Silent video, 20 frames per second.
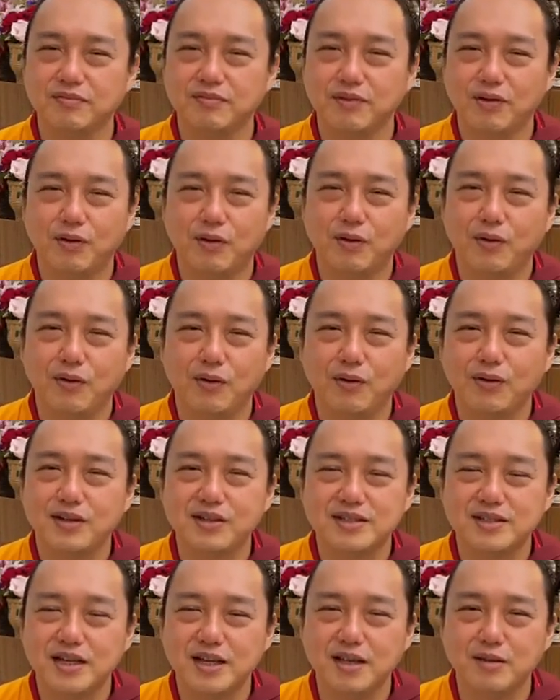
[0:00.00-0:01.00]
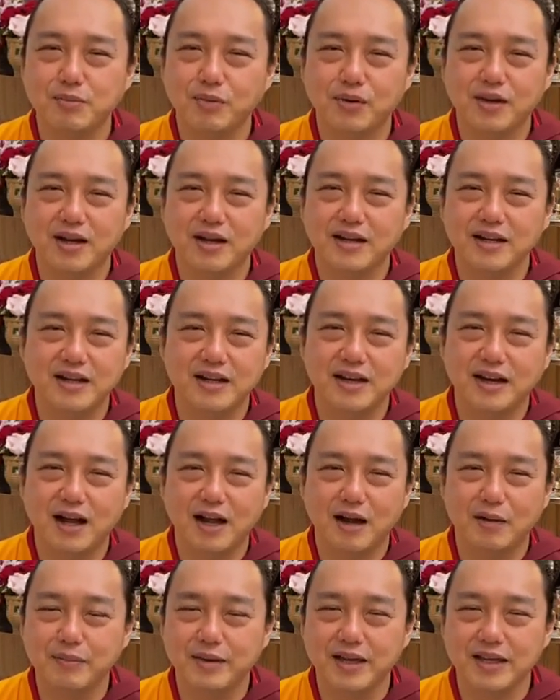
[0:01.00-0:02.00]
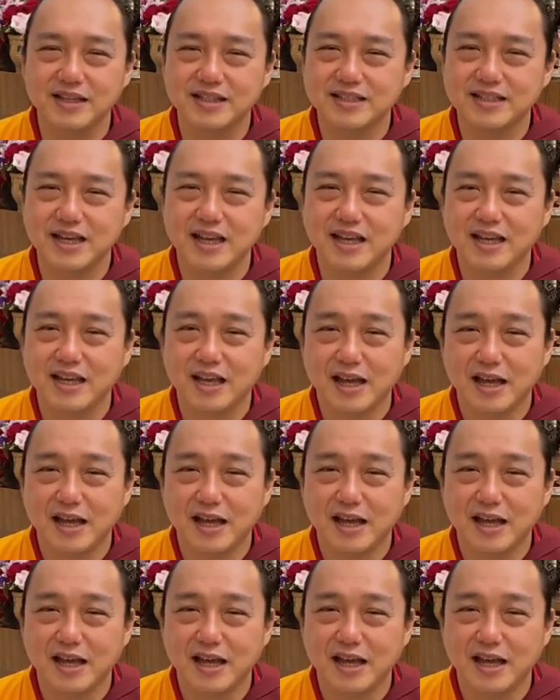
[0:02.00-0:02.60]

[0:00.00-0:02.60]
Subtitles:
Or honestly, Buddha didn't come here and say,